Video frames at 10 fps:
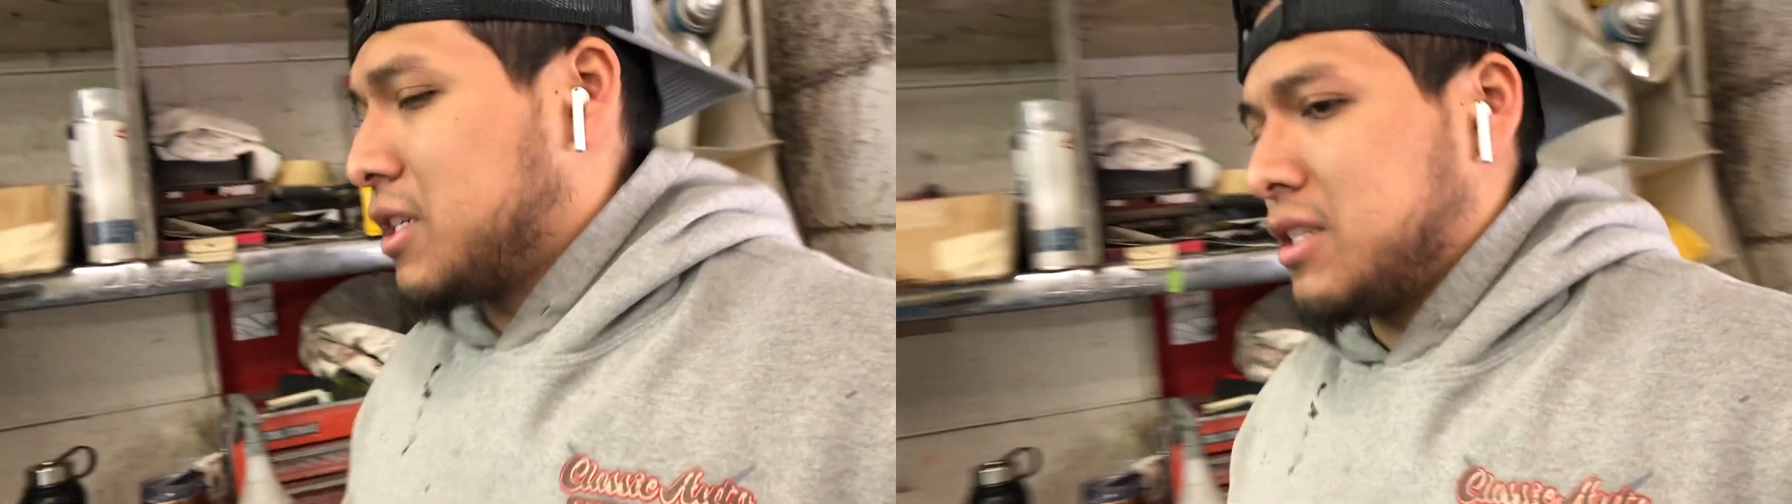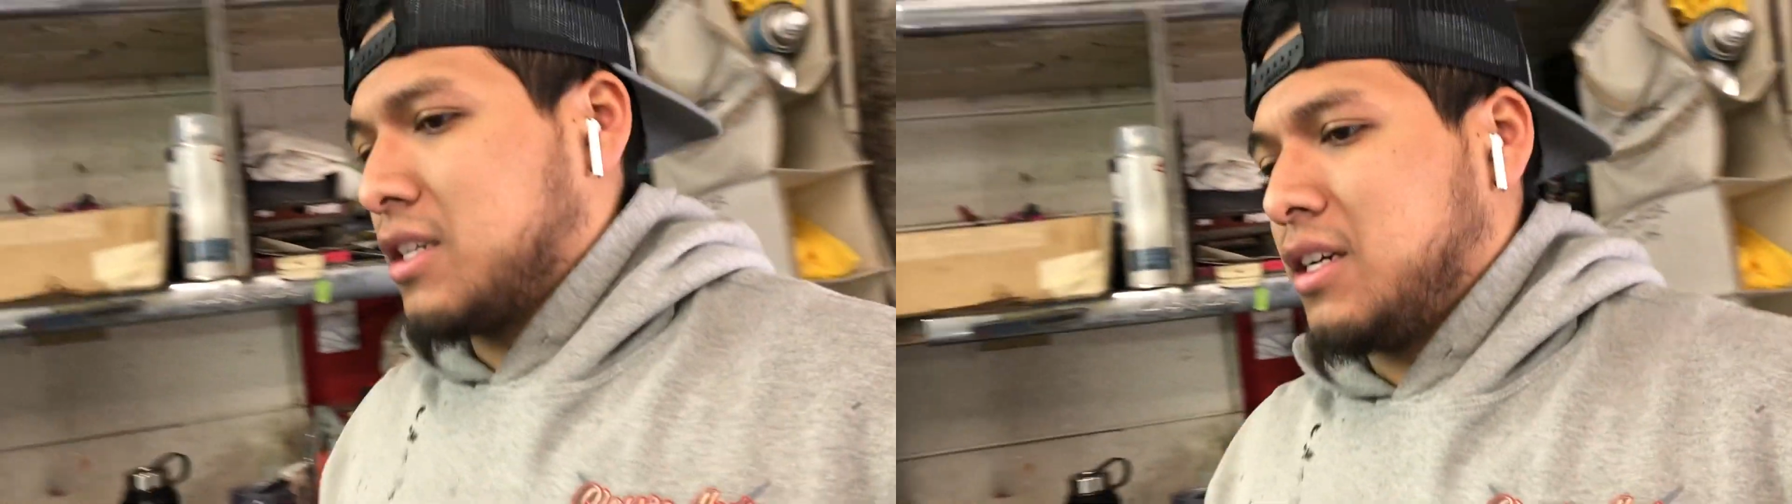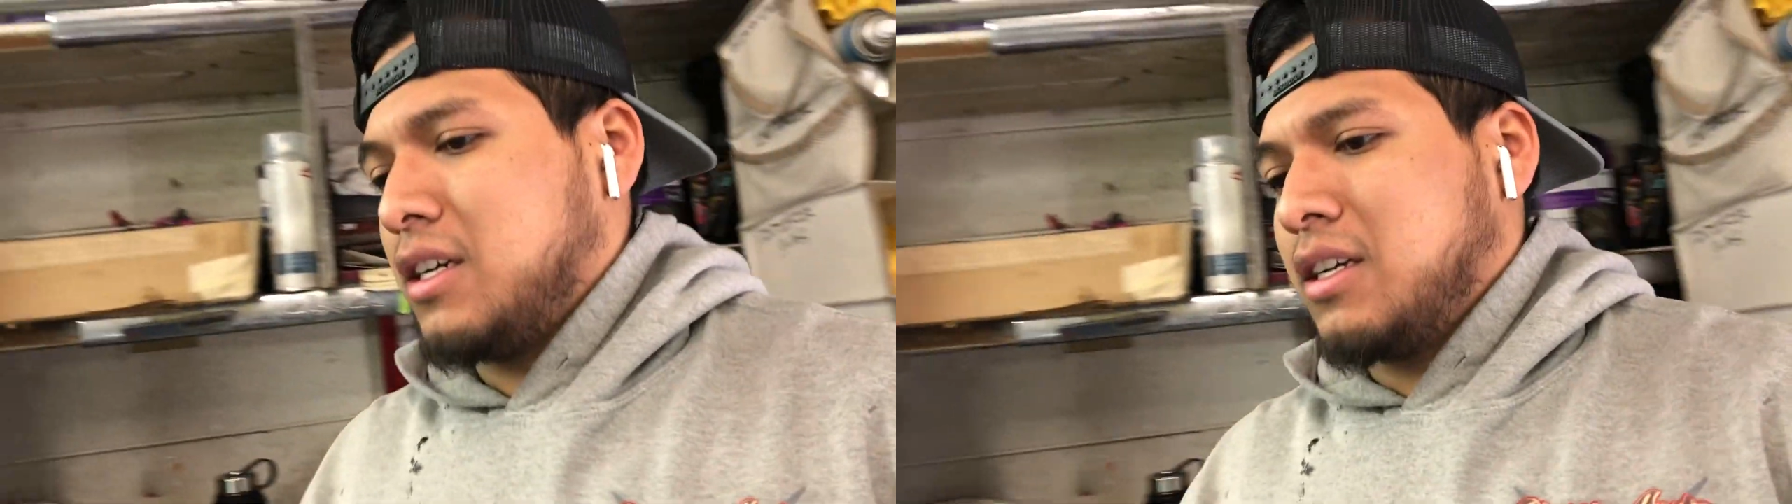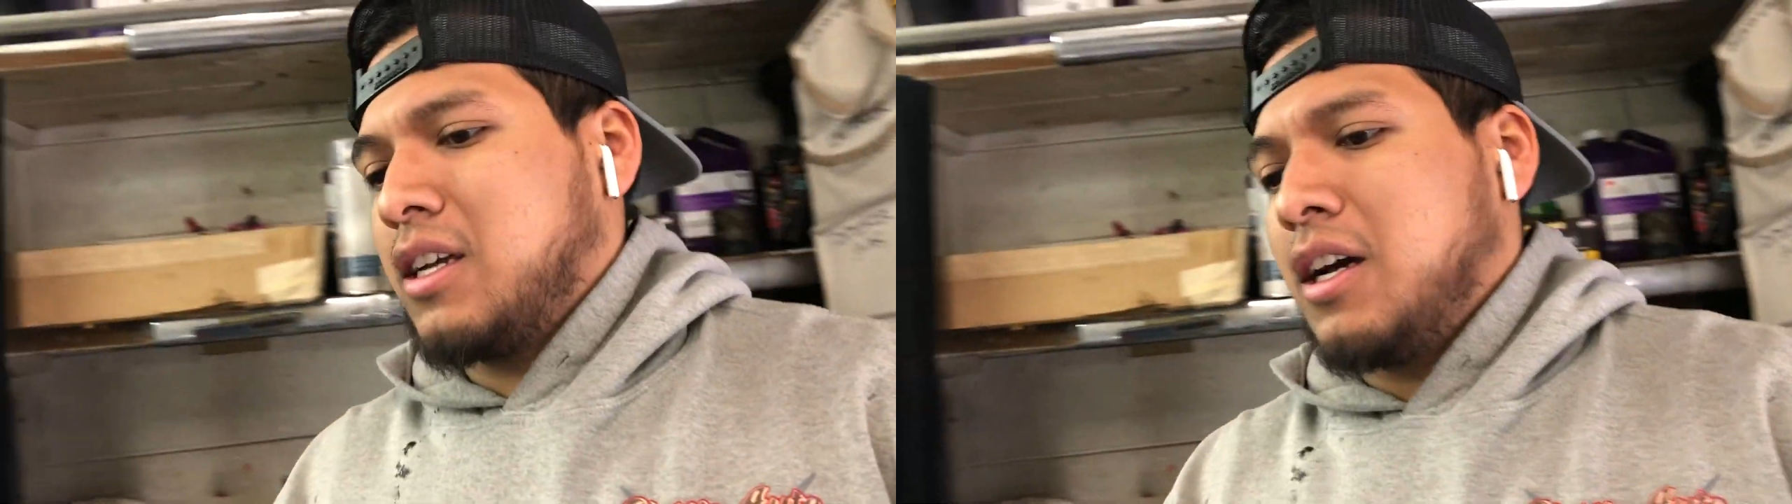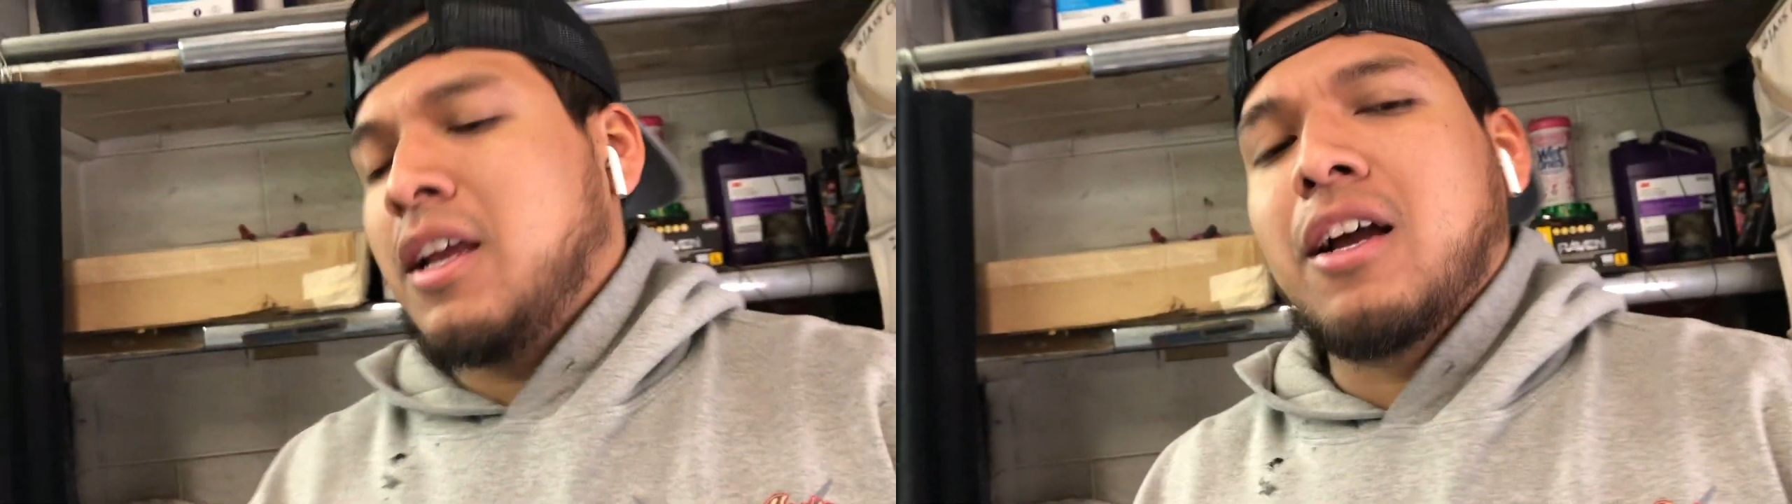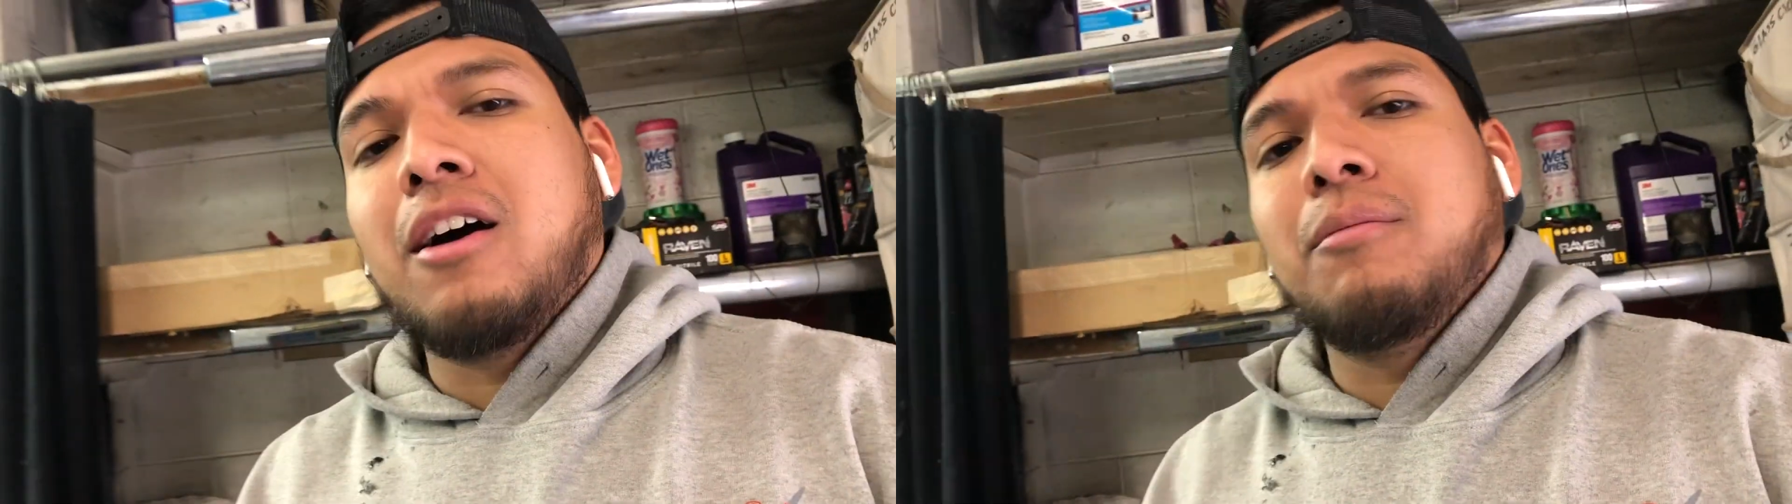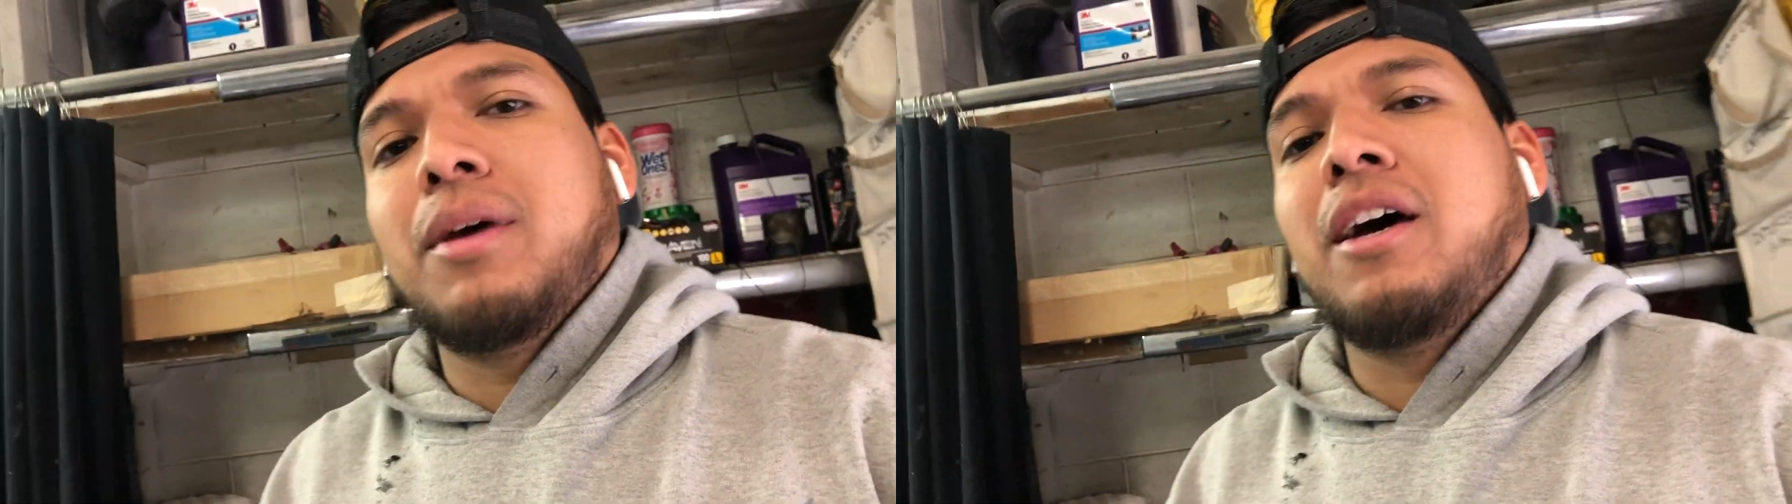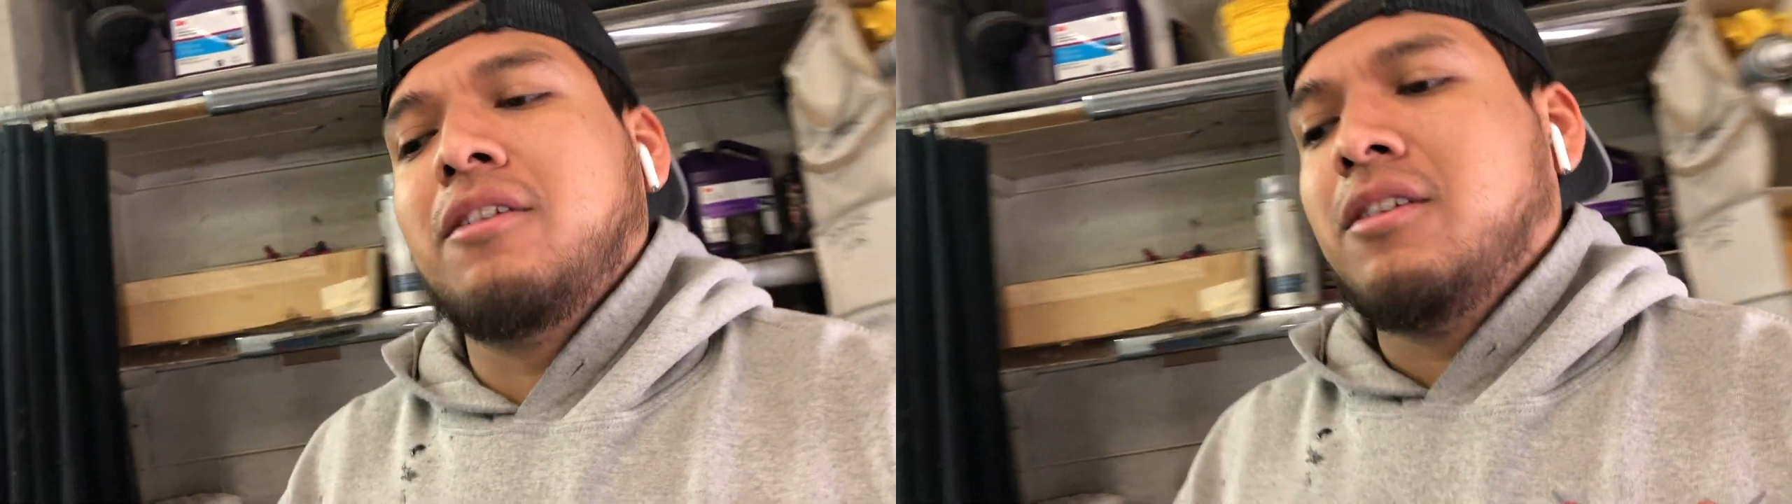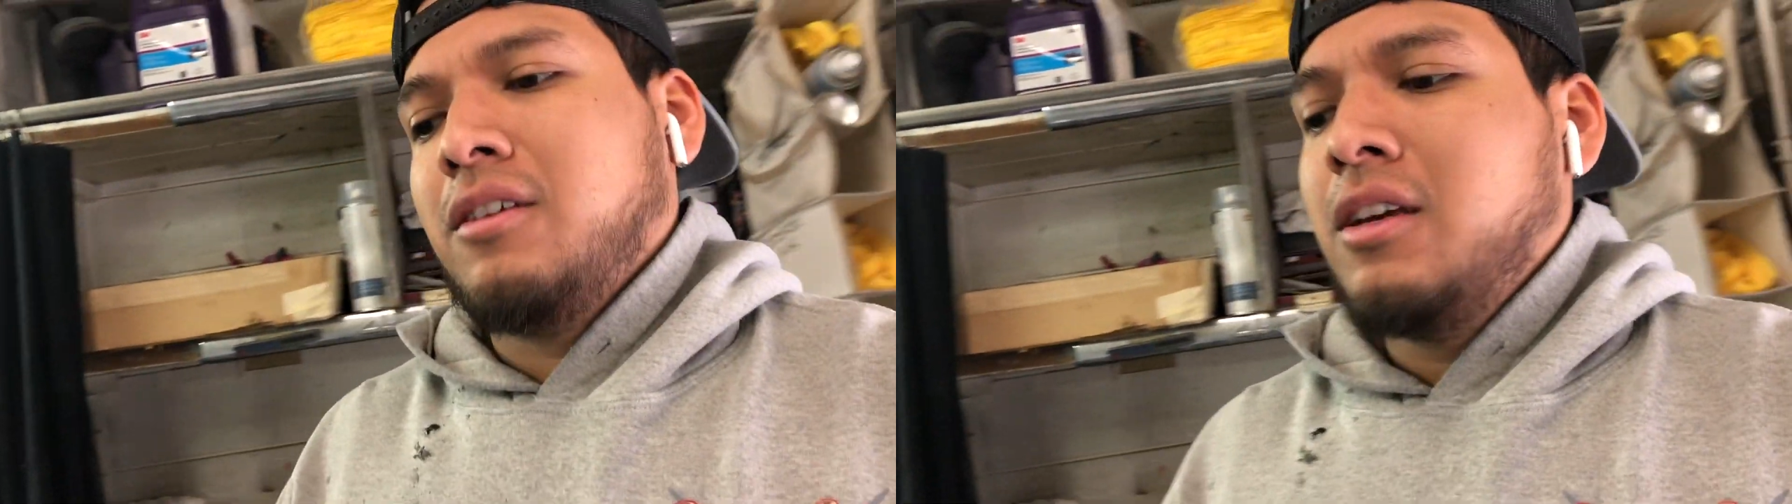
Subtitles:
is cutting compound,